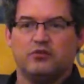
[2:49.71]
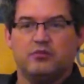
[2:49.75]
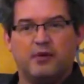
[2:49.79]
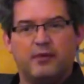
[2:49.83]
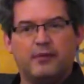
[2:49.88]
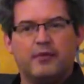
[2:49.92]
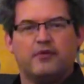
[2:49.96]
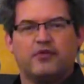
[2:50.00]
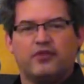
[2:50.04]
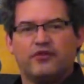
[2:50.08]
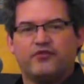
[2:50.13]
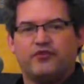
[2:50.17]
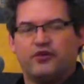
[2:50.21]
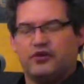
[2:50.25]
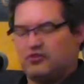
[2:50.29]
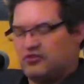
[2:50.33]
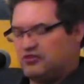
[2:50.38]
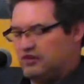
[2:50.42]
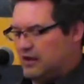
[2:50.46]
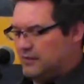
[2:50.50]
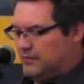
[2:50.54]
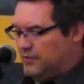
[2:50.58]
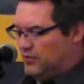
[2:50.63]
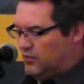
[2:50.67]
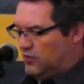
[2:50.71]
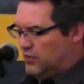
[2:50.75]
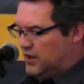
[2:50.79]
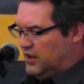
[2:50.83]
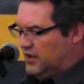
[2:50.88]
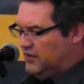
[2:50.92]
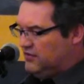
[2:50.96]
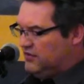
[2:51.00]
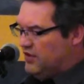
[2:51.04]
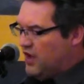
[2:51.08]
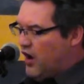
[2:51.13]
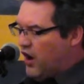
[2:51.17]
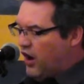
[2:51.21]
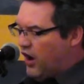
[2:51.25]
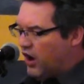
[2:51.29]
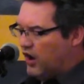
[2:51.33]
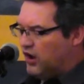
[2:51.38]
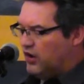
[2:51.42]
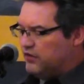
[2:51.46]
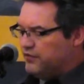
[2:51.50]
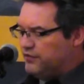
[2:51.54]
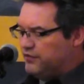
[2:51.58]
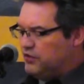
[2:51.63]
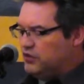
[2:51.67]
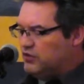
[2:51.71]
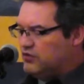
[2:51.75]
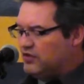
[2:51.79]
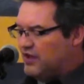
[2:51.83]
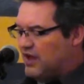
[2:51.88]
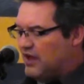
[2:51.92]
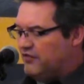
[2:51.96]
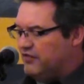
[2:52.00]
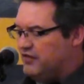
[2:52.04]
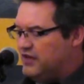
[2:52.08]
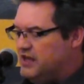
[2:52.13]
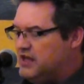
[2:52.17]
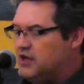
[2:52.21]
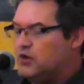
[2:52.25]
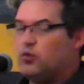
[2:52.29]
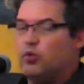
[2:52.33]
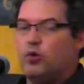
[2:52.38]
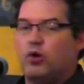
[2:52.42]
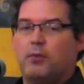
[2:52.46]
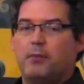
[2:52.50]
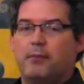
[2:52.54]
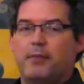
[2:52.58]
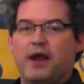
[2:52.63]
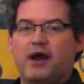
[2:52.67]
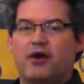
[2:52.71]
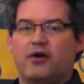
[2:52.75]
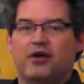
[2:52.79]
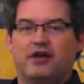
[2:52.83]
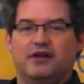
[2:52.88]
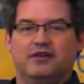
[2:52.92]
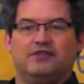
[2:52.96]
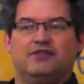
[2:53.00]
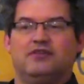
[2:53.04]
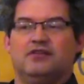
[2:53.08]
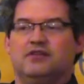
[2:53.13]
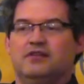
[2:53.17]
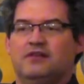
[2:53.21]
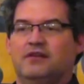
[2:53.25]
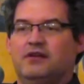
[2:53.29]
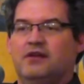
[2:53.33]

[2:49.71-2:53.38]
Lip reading: Remember, the first statement was, all views have equal merit.